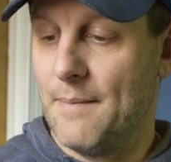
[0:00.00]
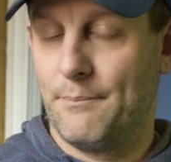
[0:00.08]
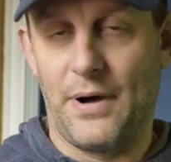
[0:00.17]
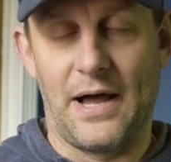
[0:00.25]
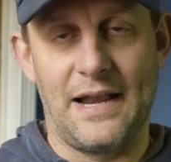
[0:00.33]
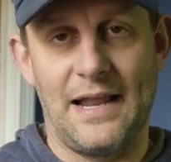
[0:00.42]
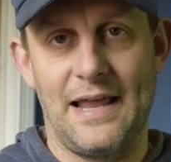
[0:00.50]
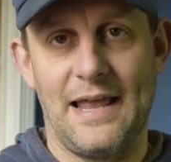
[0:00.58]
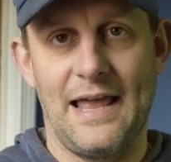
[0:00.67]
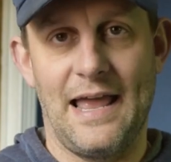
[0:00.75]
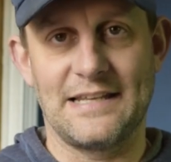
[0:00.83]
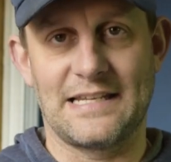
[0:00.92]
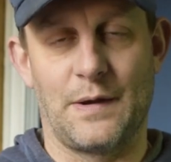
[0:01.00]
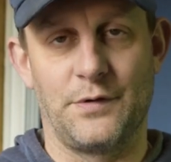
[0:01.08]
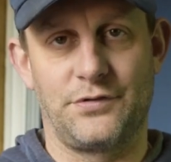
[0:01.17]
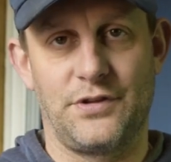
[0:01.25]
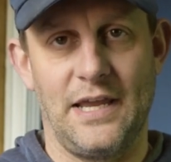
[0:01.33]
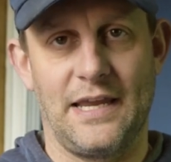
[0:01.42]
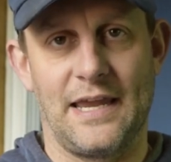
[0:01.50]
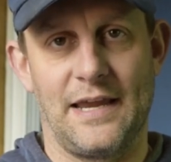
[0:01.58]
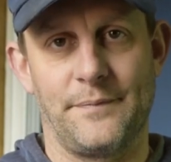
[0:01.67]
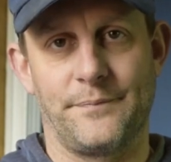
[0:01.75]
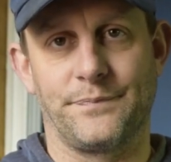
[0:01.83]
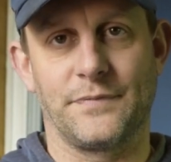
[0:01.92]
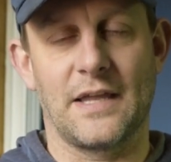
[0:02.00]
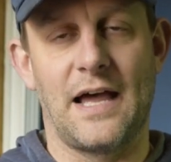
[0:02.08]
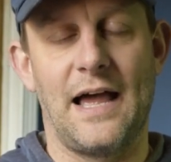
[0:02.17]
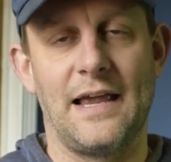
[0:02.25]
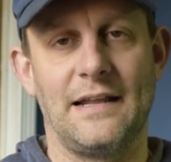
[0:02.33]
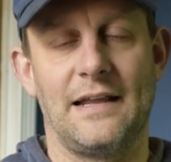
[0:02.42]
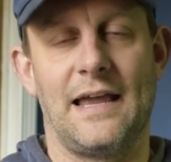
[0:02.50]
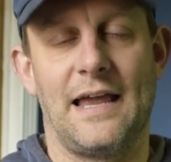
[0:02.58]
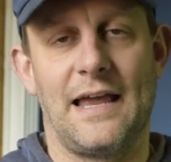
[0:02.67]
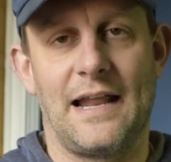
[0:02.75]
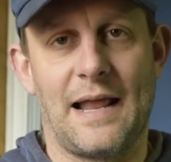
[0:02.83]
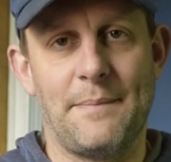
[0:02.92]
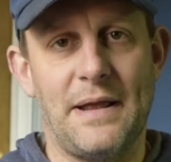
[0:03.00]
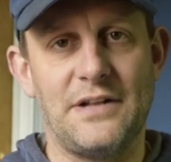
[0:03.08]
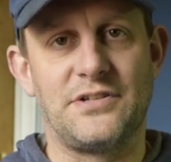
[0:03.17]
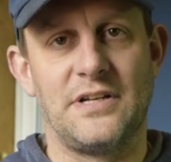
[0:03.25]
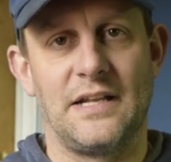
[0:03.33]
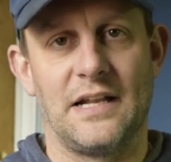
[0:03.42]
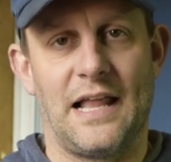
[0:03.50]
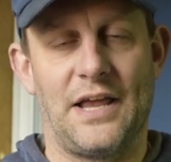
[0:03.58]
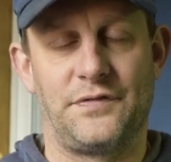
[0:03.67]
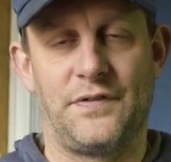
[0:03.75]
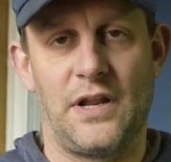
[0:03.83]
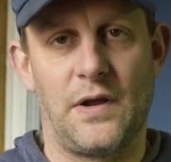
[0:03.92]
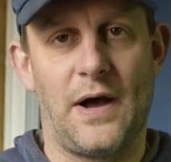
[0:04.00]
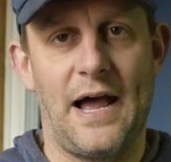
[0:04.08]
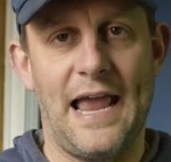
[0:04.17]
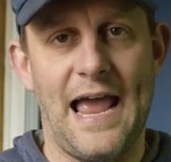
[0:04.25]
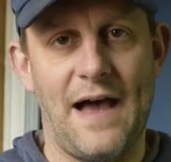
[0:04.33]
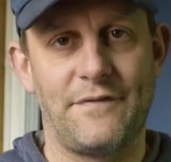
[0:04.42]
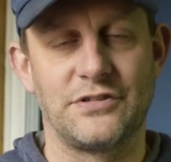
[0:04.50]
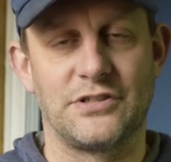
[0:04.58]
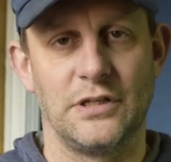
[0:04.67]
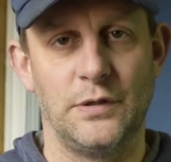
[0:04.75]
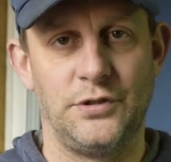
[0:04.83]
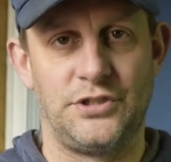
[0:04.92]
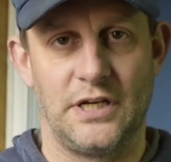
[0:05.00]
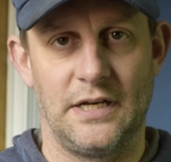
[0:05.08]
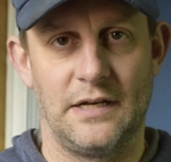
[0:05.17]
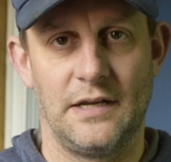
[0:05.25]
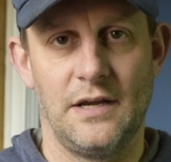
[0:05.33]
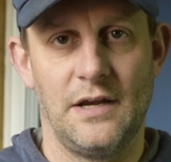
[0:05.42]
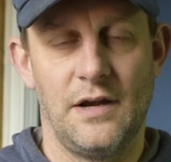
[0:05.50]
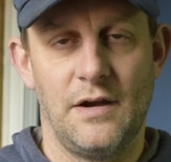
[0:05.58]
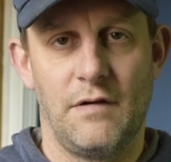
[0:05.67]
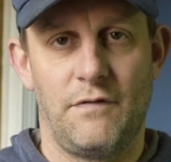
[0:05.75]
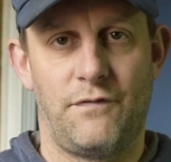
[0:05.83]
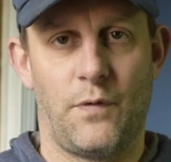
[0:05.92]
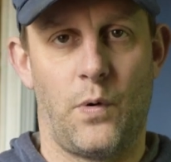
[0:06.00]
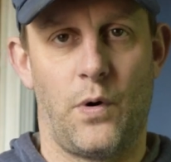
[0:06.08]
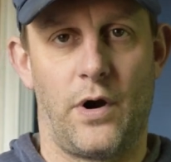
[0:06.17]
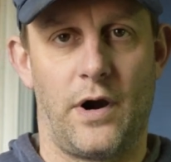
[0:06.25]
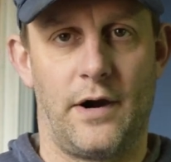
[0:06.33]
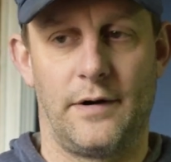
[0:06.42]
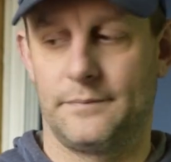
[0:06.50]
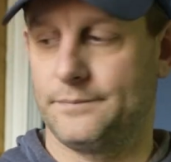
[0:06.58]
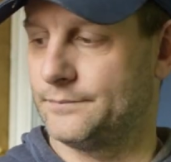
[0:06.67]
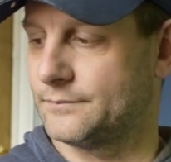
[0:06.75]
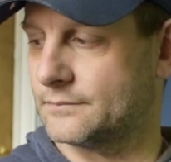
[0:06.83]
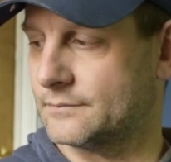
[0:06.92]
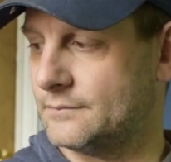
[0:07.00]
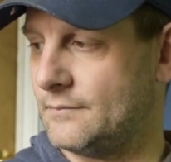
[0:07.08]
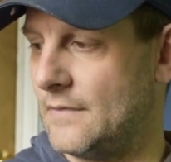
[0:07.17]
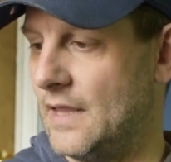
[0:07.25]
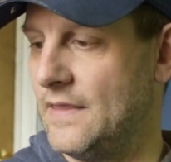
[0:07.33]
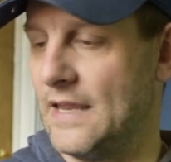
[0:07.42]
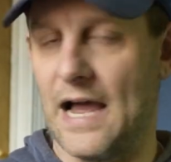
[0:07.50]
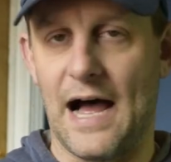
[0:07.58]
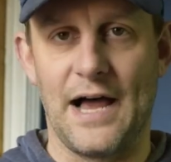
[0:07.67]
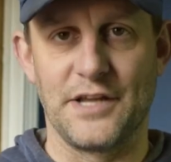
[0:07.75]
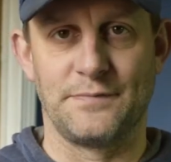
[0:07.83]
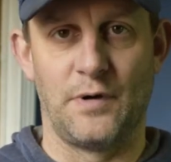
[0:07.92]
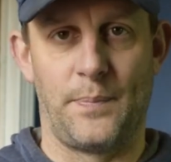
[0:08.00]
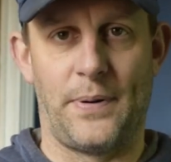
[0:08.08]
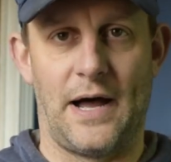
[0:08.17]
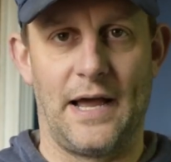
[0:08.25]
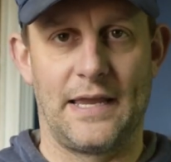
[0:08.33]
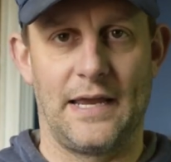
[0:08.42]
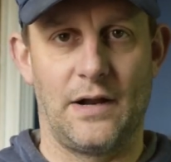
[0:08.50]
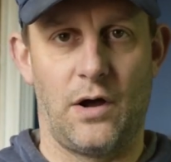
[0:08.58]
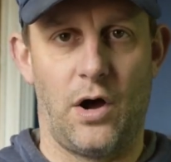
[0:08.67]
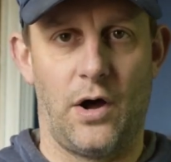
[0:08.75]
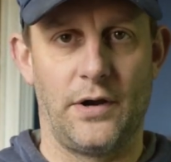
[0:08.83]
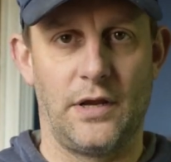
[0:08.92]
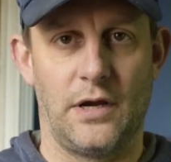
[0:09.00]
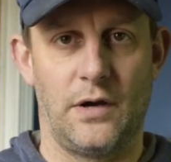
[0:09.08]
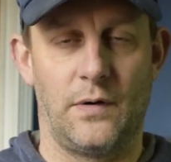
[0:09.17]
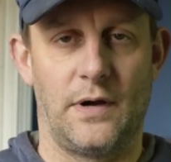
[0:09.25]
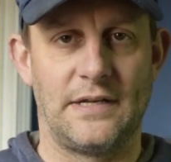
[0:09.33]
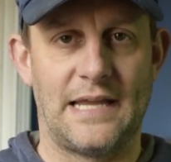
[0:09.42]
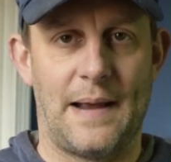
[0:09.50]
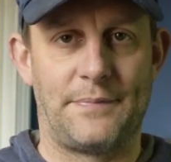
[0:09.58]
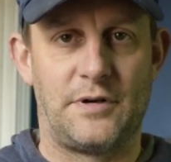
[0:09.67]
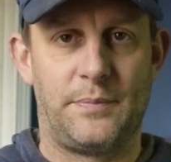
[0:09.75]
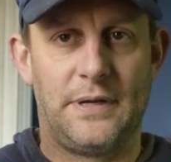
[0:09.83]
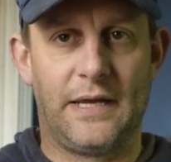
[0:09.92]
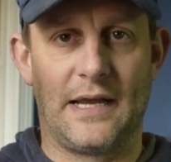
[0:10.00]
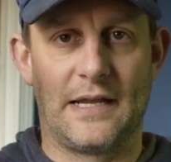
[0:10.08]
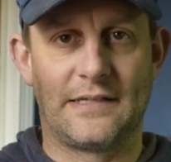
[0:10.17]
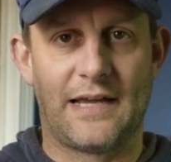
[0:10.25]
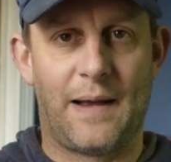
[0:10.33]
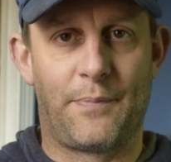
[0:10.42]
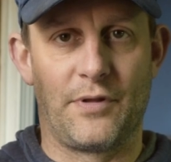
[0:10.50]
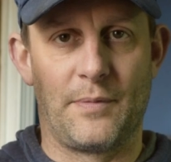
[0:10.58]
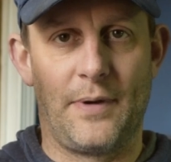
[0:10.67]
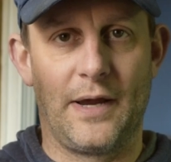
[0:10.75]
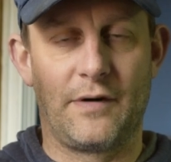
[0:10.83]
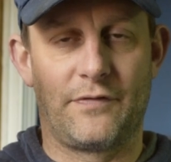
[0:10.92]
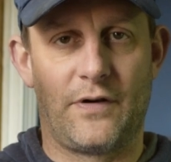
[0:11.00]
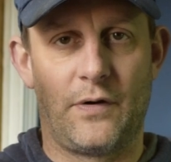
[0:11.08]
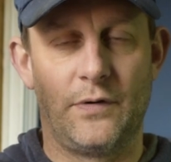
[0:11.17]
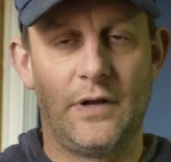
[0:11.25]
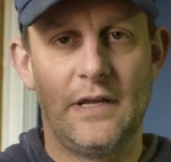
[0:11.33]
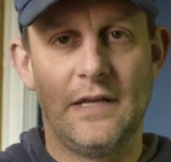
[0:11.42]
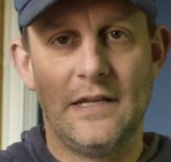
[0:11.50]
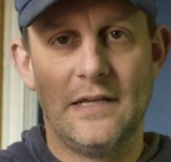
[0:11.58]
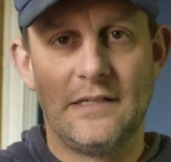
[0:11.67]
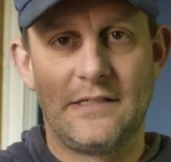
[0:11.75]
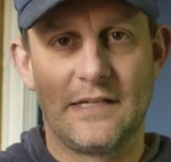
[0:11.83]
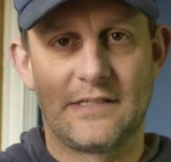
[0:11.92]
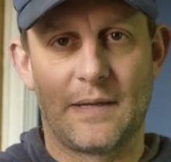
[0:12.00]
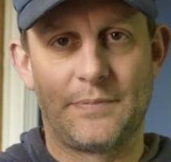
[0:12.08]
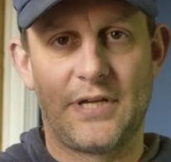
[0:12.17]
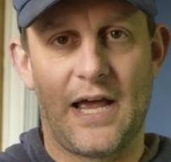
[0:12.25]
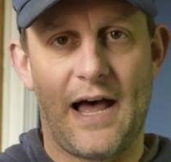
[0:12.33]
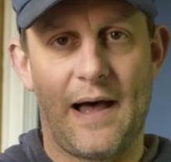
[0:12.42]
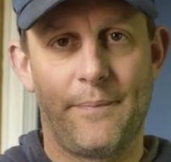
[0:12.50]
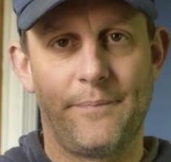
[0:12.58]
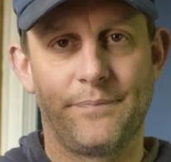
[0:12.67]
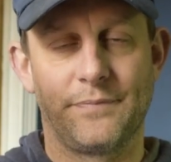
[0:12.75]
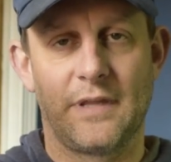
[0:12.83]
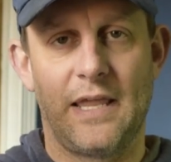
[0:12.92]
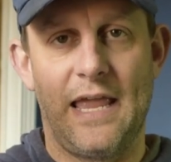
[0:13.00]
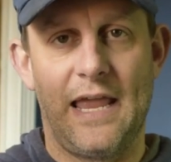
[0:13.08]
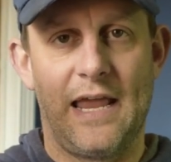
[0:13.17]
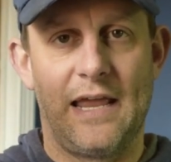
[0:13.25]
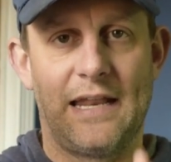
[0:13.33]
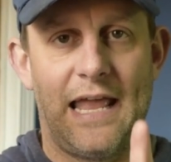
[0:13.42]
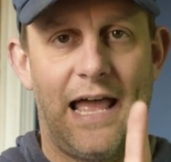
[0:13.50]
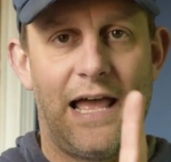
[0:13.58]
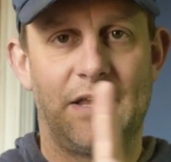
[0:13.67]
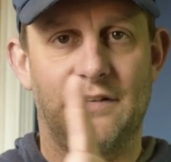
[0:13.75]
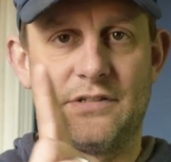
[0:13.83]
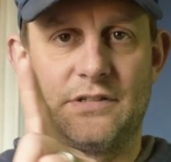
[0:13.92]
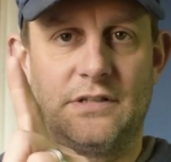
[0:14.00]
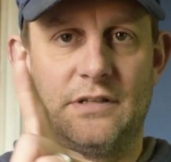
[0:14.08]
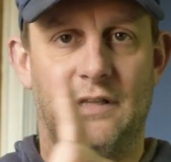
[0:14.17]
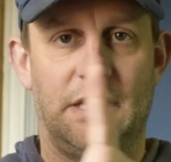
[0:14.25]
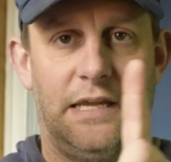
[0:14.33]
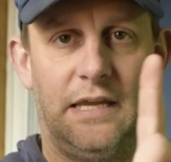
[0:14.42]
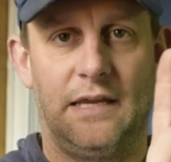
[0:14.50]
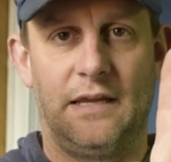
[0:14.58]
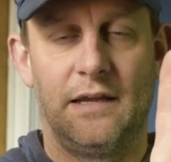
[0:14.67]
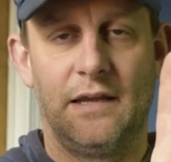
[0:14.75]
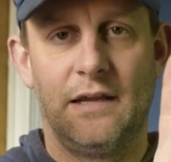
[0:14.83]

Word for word: but as I was thinking, I, and I mentioned it in the last video, I have a solution for the Osmo Pocket audio adapter being on top, or the microphone sits up top, and as the